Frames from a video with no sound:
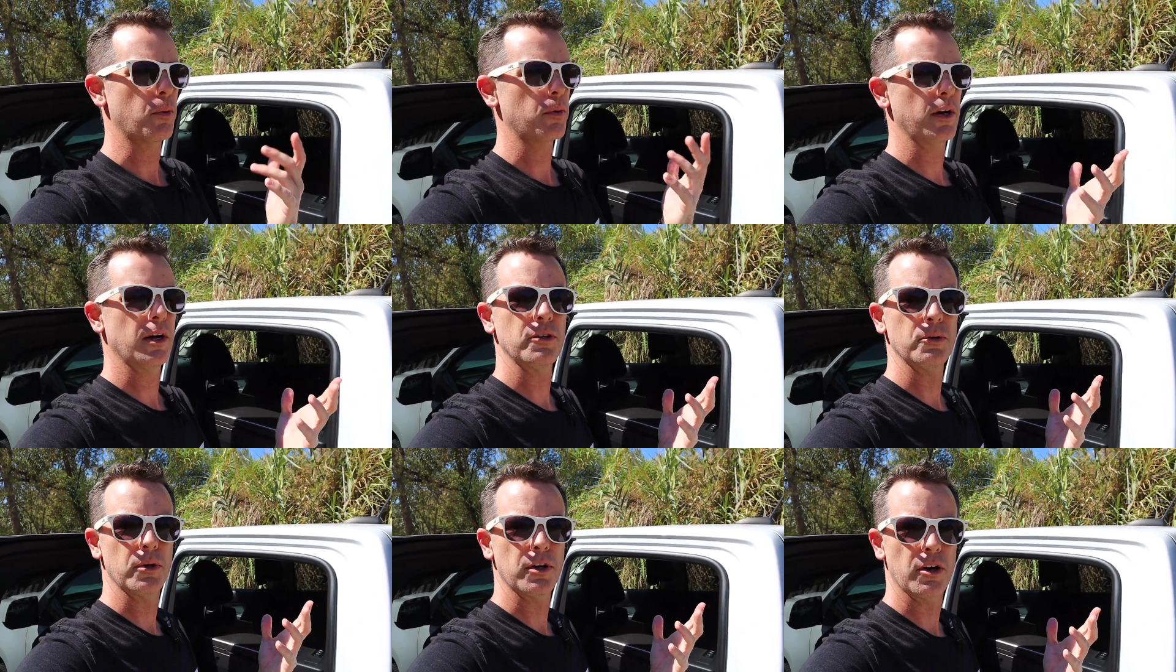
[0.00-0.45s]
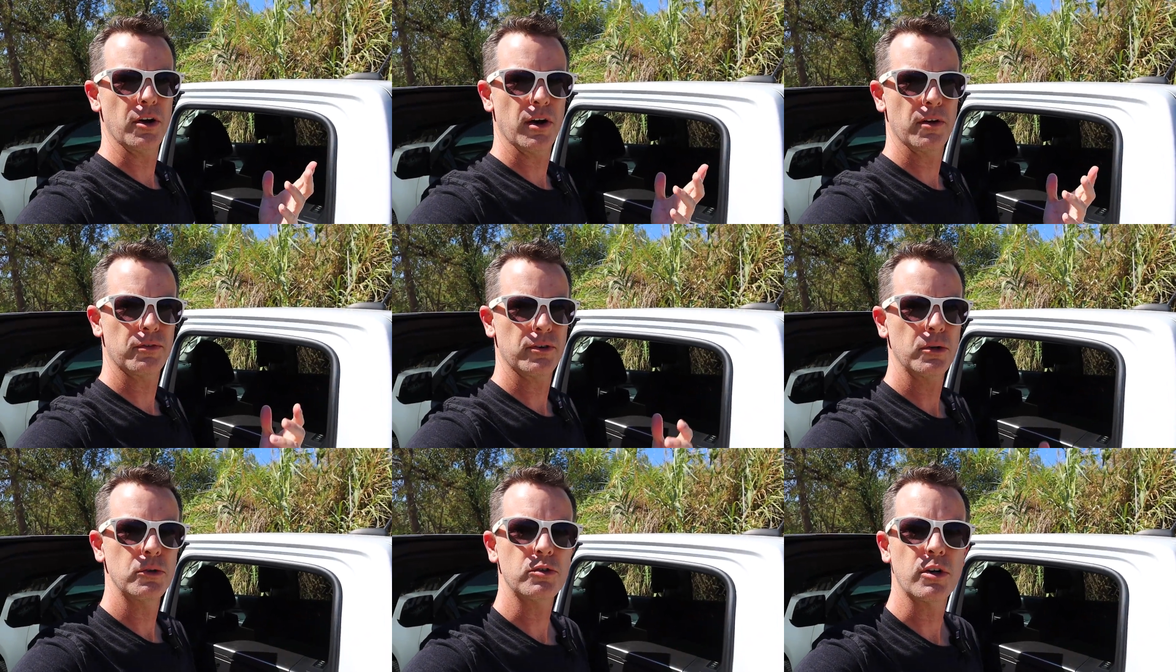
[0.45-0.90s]
We're not doing an
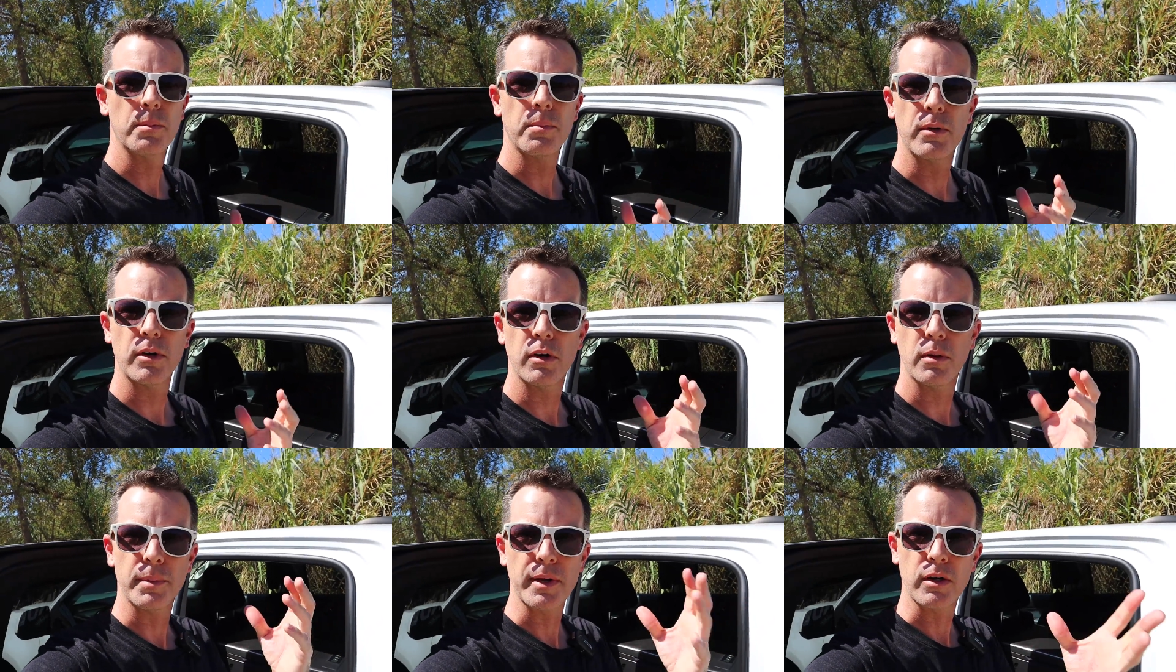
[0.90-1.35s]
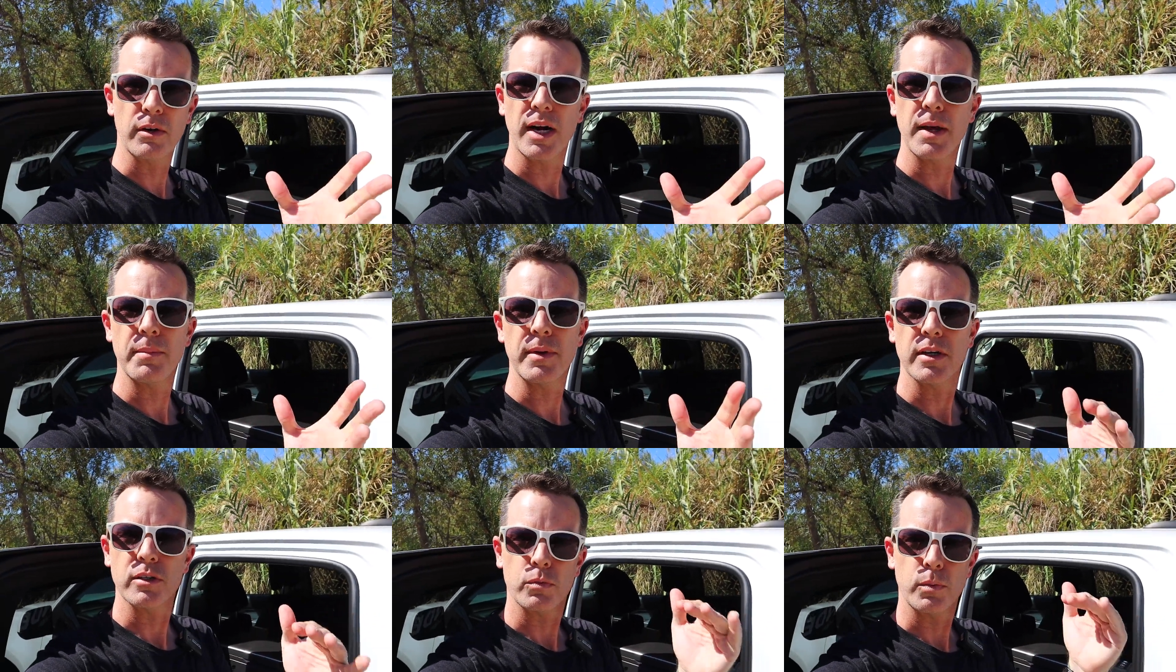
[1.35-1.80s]
off-road trip, but it'll be
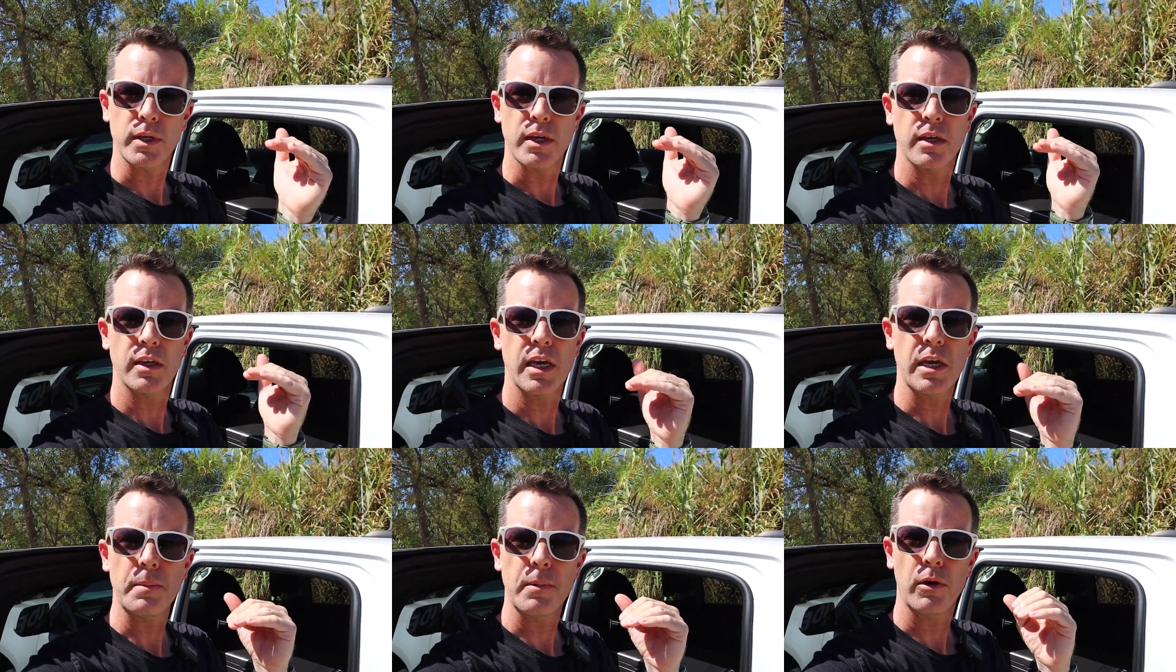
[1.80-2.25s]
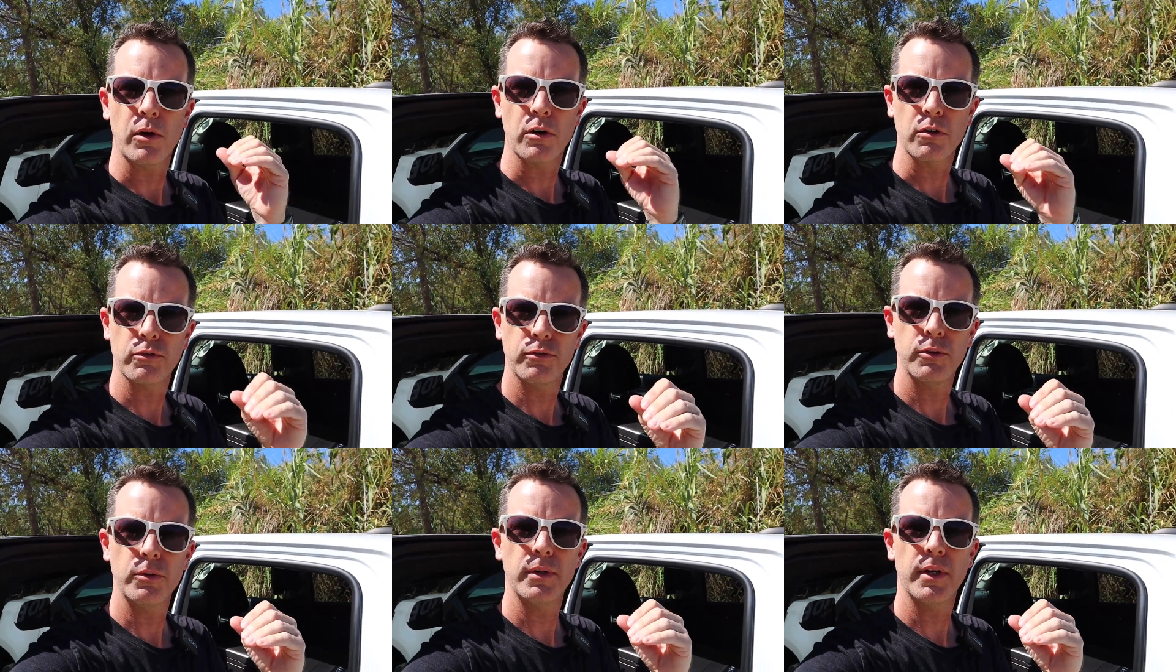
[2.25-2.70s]
great because we can keep all
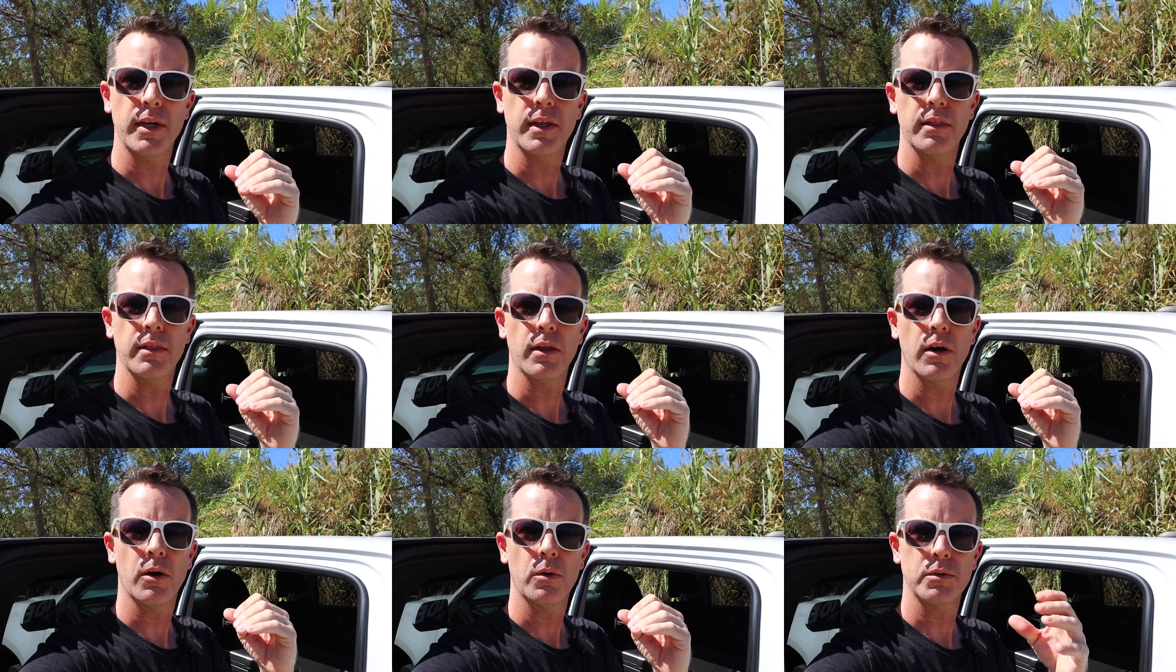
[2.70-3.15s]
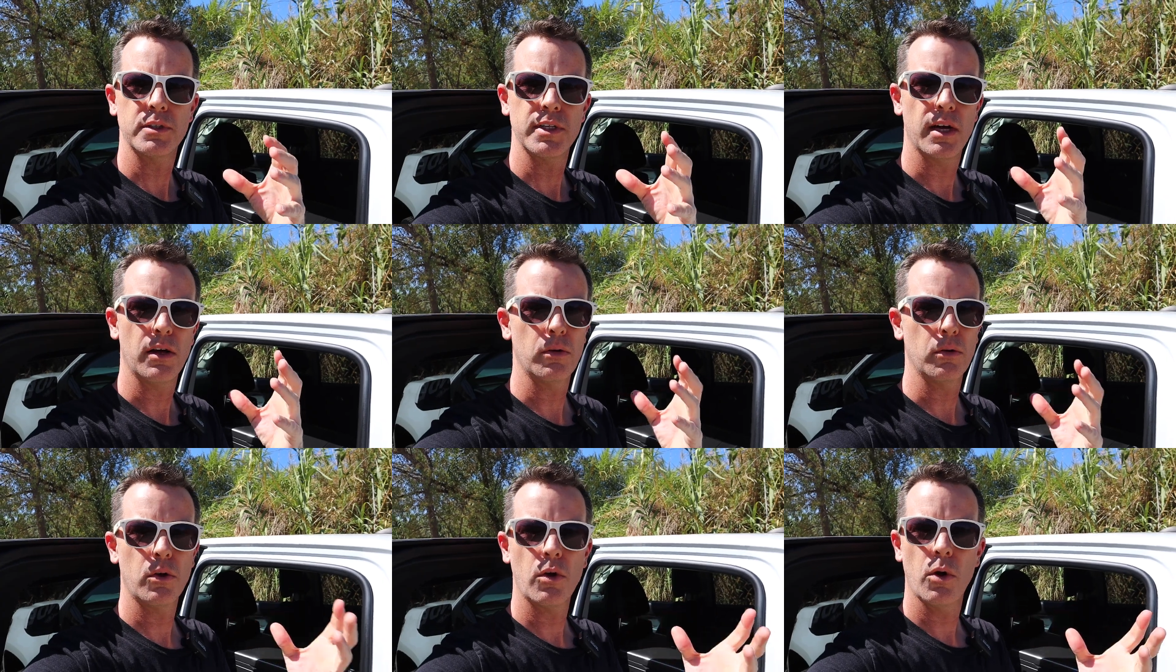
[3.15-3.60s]
our food in the
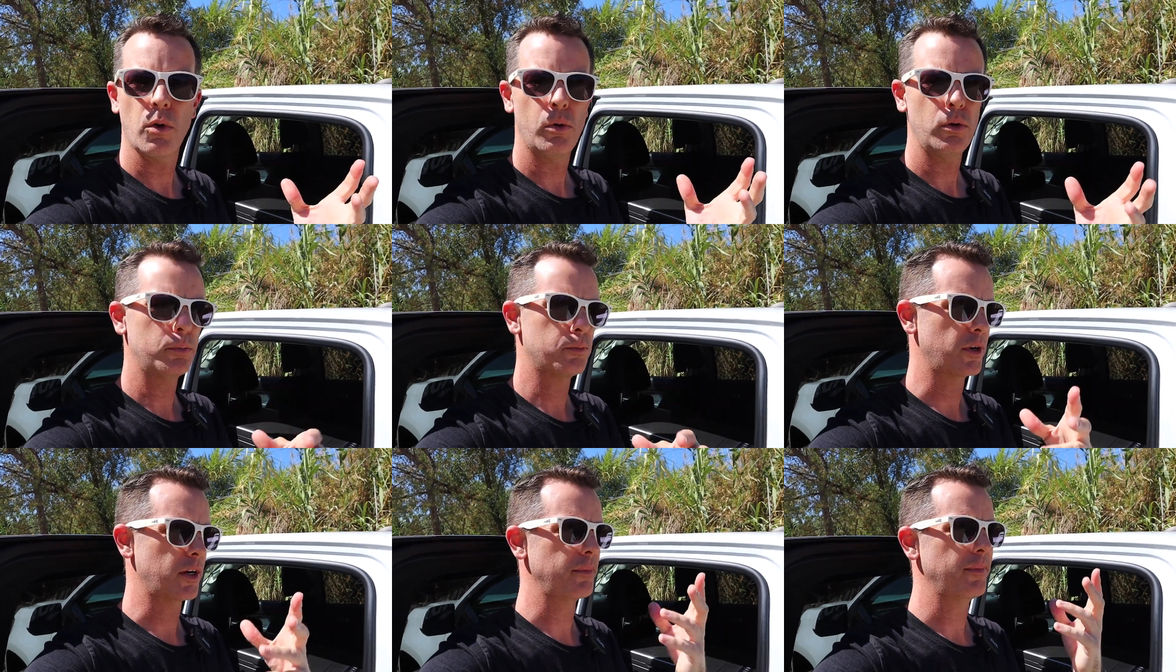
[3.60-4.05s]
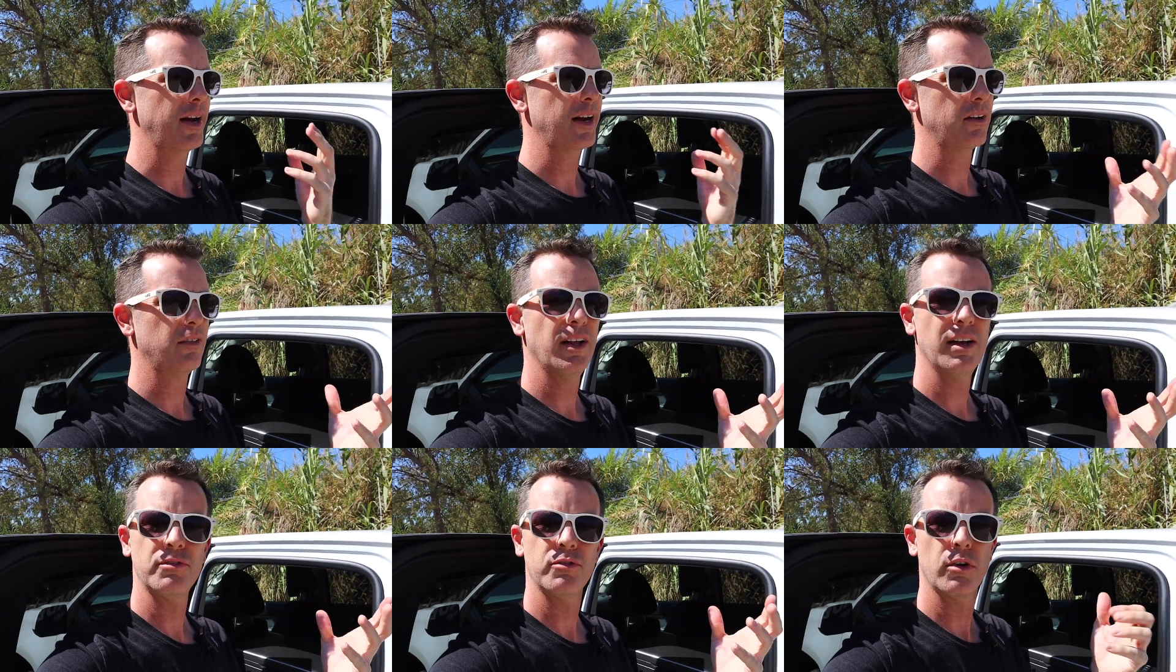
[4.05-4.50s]
hotel cold, bring
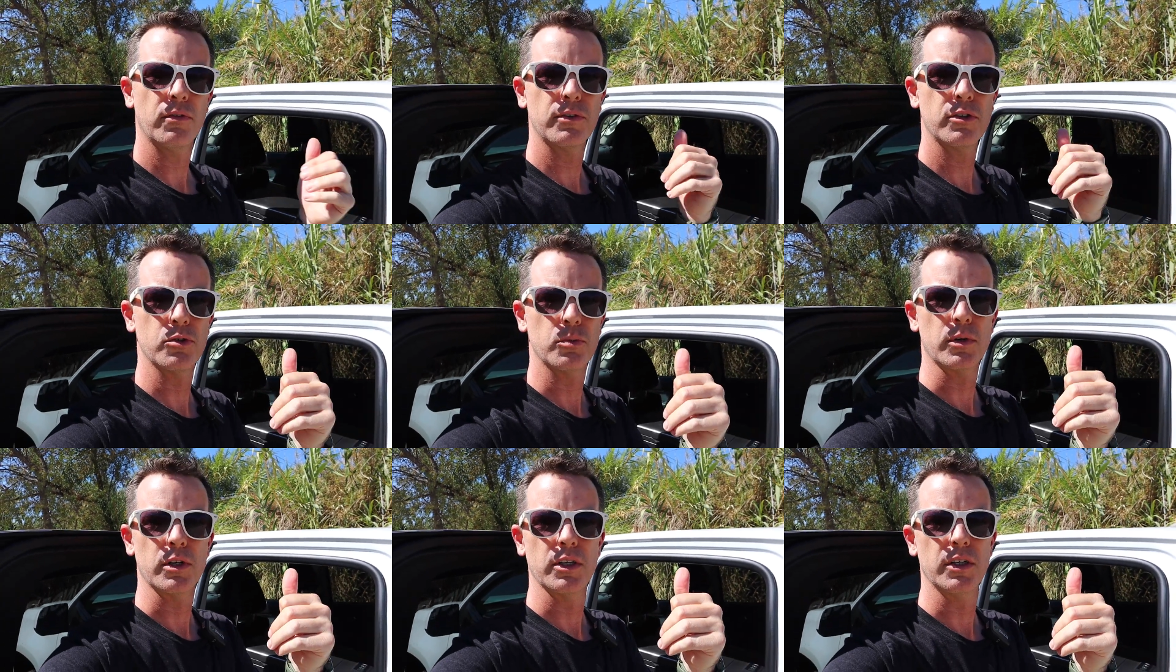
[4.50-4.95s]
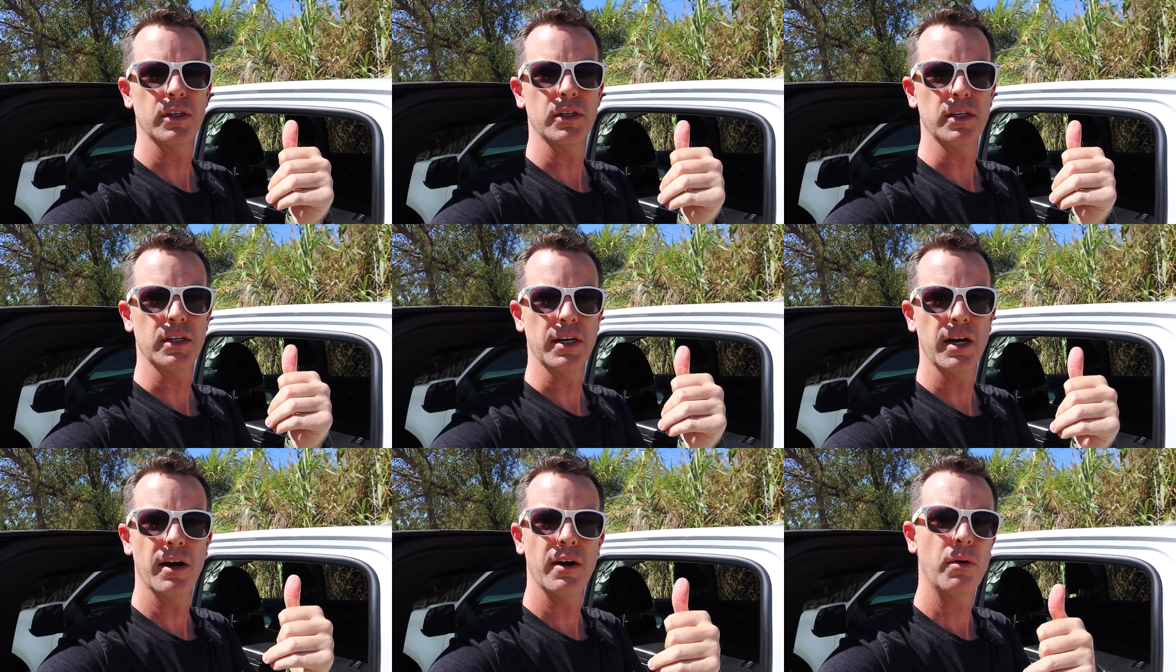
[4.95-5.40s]
back leftovers, we're good
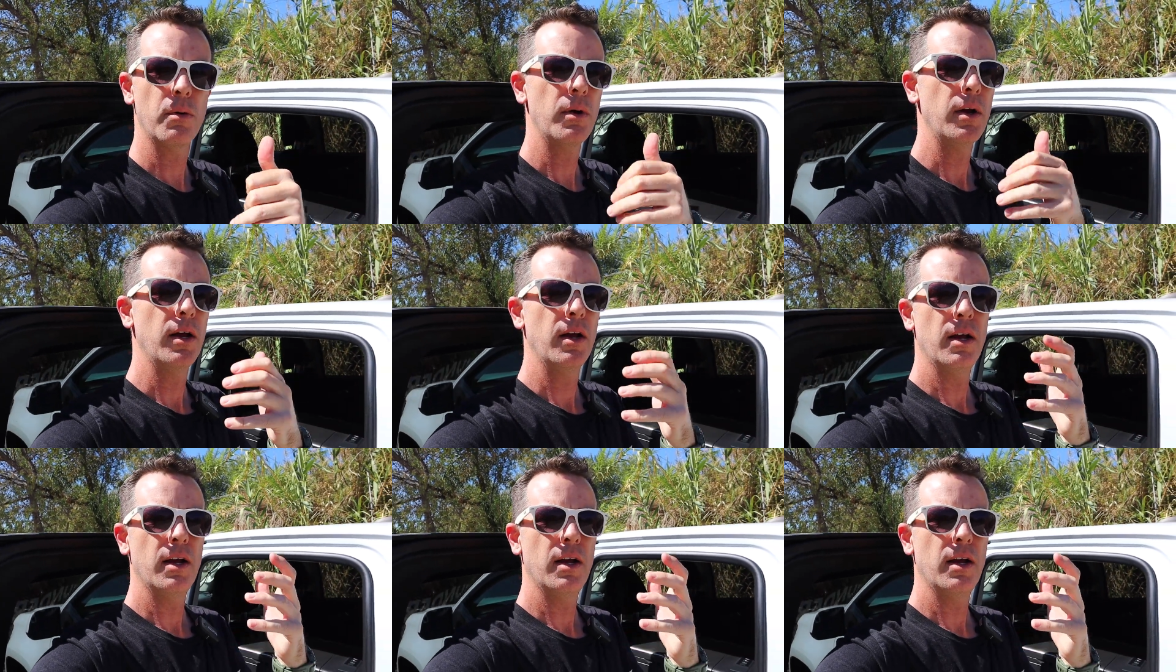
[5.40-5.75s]
to go.